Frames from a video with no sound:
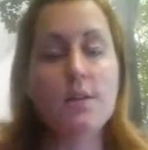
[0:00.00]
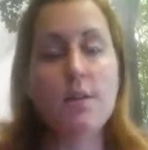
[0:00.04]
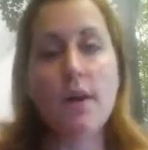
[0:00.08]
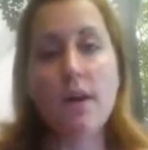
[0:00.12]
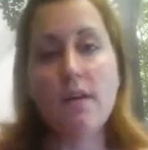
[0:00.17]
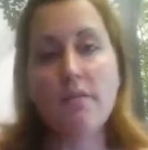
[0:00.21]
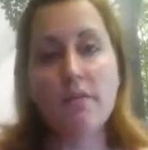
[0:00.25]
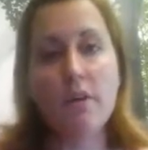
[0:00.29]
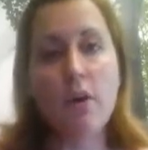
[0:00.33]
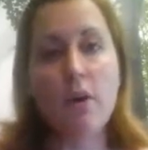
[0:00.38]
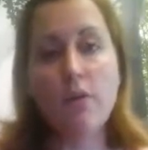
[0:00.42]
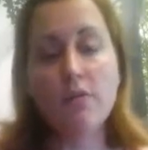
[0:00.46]
you
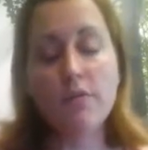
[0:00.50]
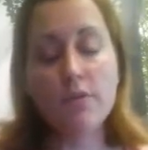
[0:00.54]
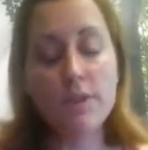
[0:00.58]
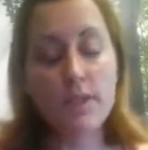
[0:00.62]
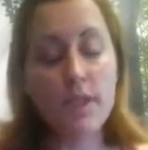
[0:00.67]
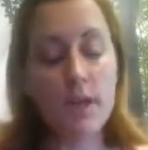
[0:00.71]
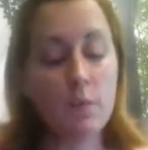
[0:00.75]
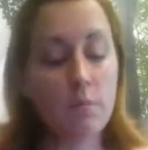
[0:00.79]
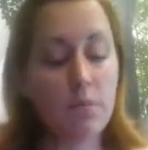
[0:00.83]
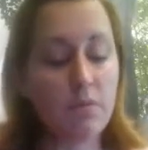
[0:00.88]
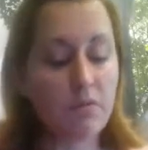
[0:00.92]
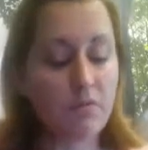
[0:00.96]
have other
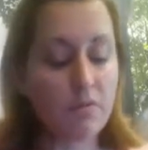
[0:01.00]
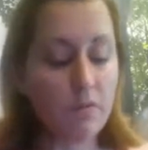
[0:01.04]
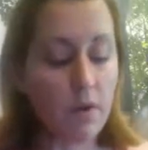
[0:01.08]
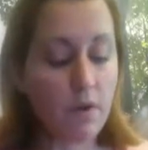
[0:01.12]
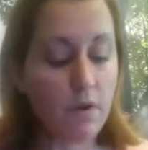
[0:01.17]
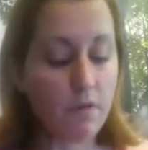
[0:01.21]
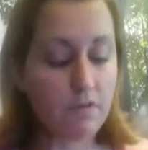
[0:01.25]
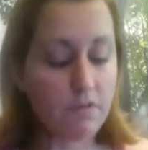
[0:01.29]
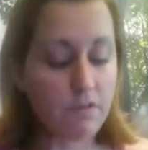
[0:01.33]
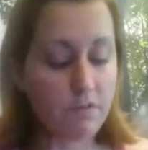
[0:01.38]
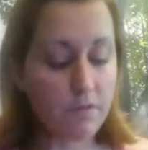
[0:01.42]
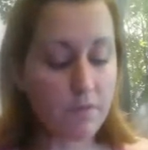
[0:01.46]
type
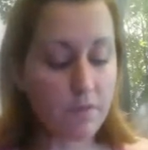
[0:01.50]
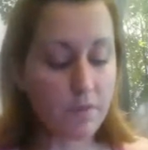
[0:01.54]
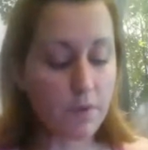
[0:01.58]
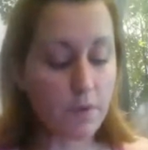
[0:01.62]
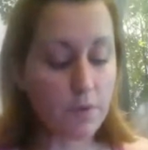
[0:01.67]
of